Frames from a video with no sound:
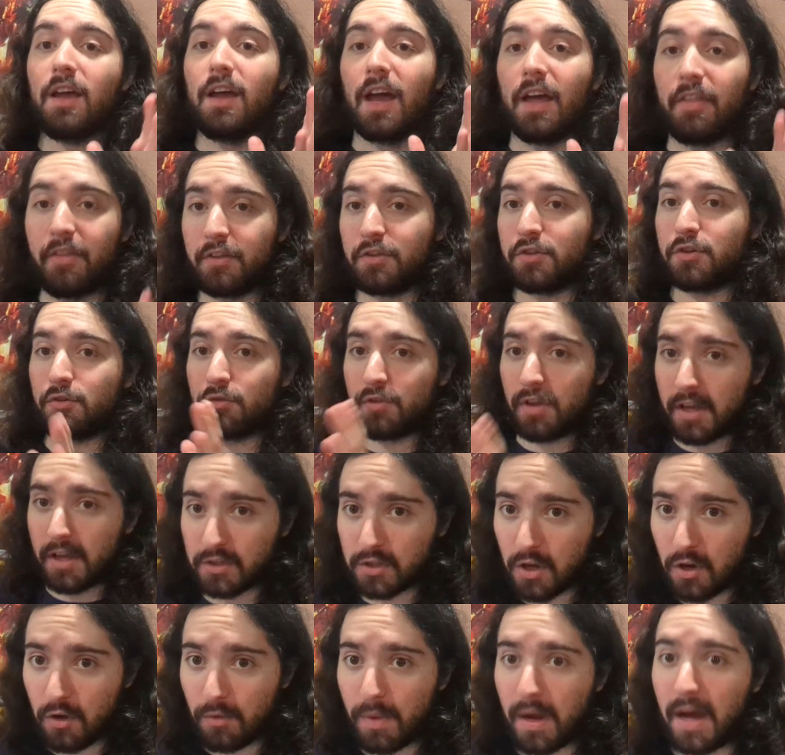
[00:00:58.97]
and then 2
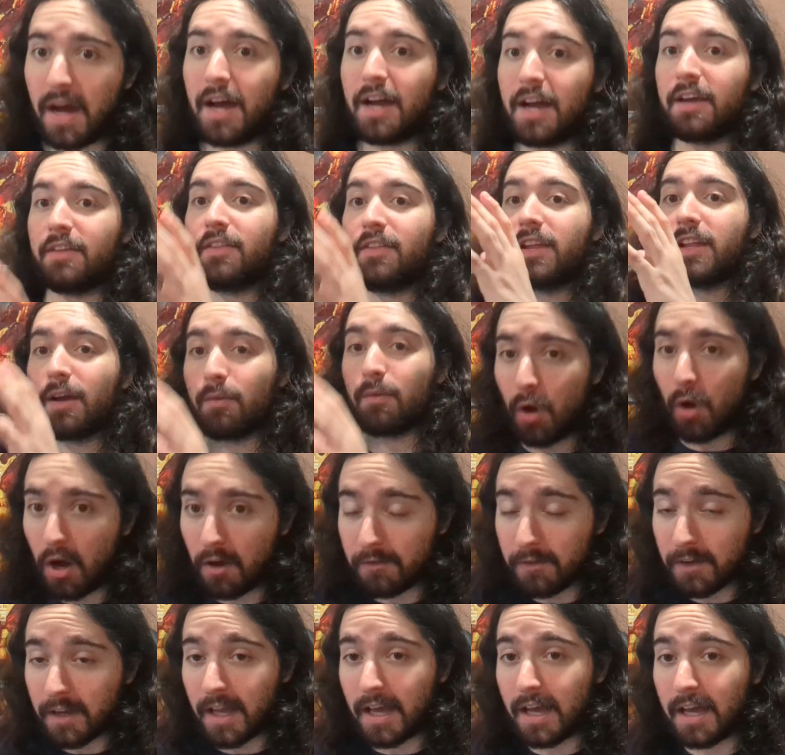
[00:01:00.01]
days go by, and then I'm
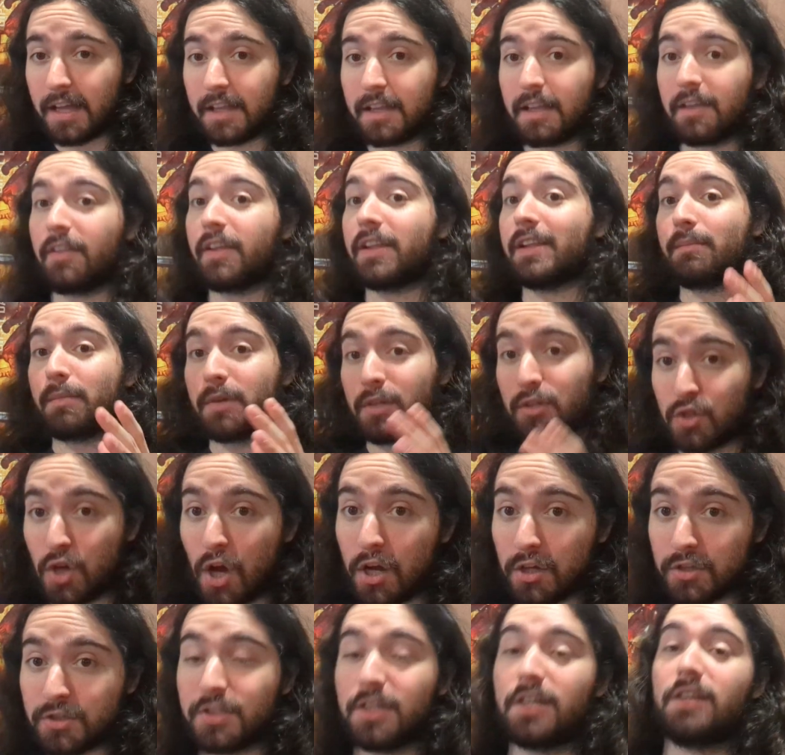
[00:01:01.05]
off again, and then I'm
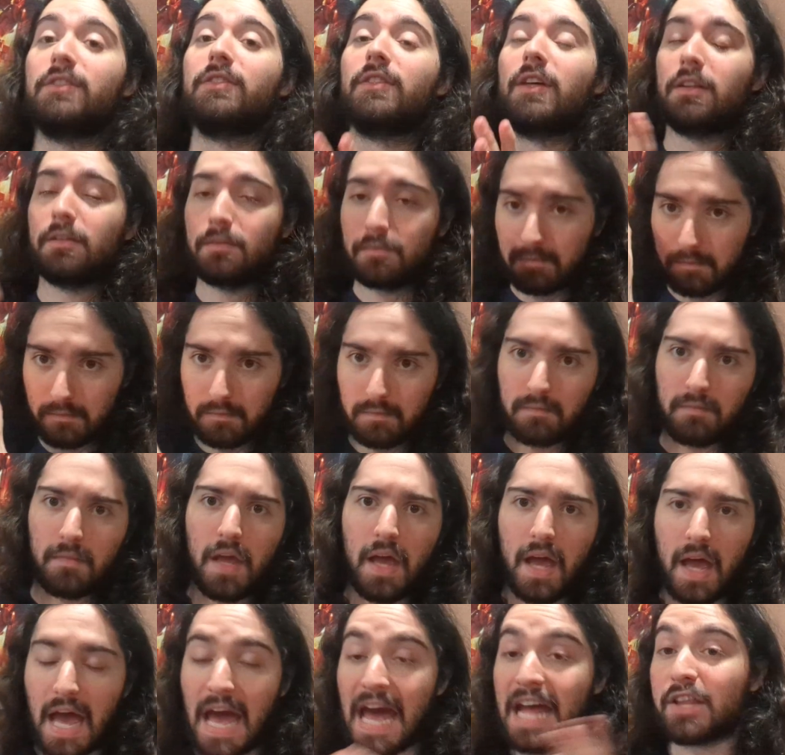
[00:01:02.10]
exhausted, and
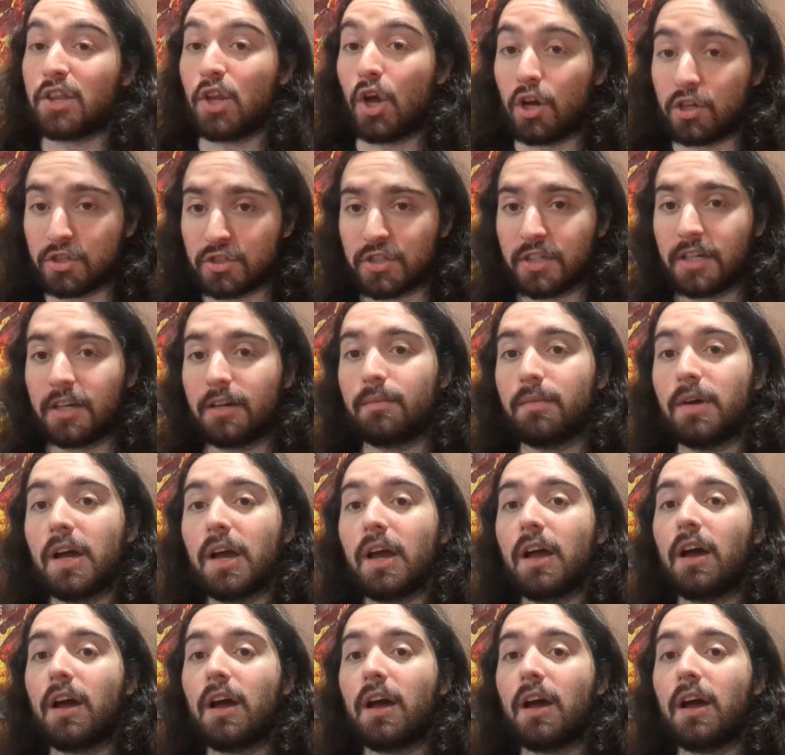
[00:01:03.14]
then ad nauseum.